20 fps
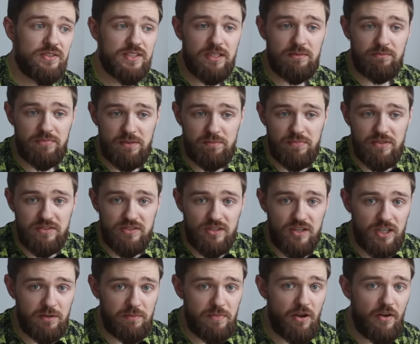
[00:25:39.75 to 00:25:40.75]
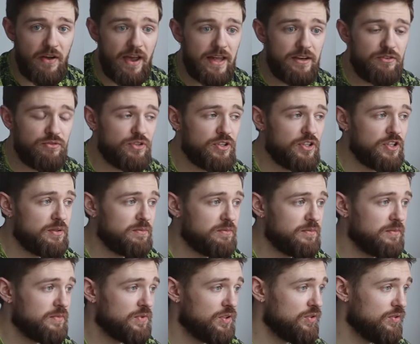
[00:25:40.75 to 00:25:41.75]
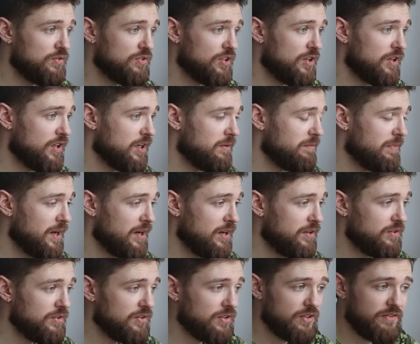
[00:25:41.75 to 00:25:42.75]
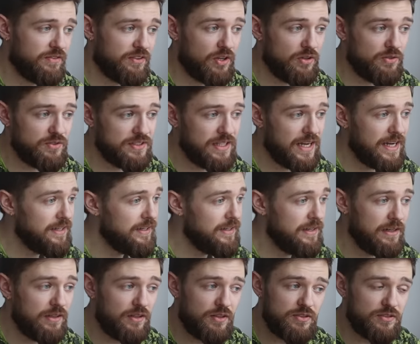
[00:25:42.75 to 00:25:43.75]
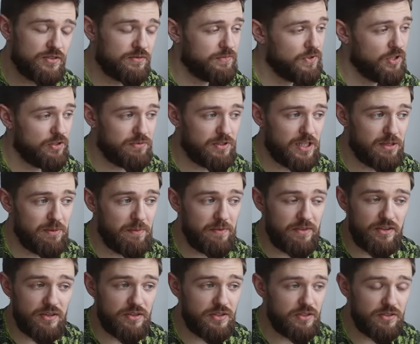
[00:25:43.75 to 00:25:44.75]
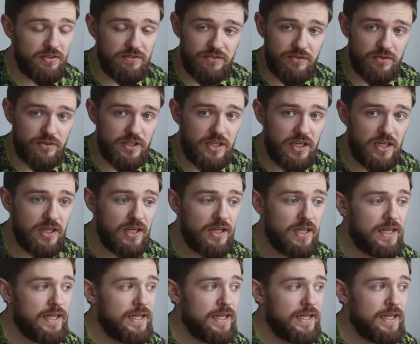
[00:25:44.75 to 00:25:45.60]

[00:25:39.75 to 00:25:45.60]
some people talk about headroom, you talk about, you know, if it goes 90 then it goes no problem 30 or 40.